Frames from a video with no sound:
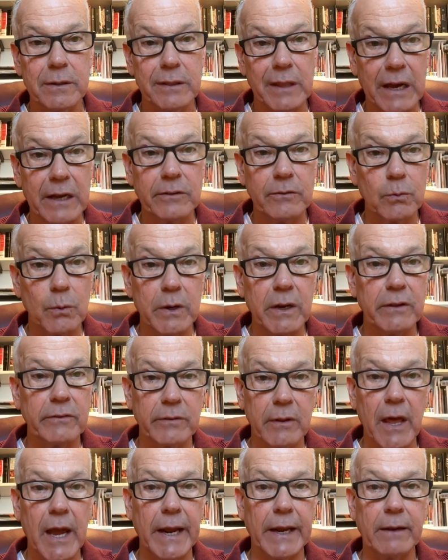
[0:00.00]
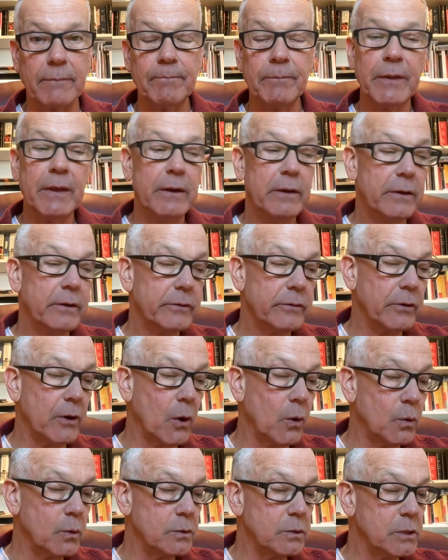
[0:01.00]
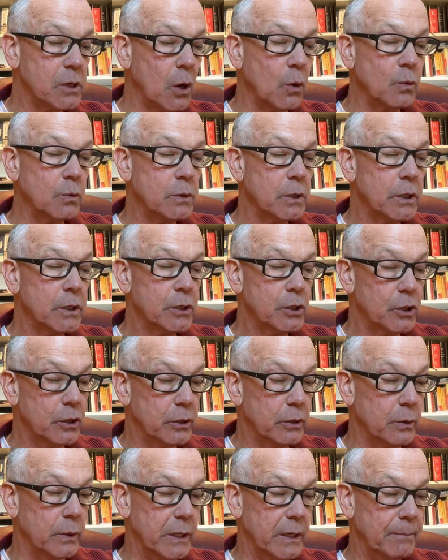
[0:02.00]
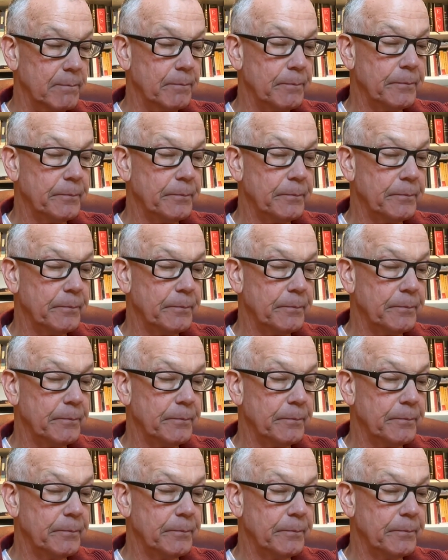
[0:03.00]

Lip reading: That's what it's like. So don't do it.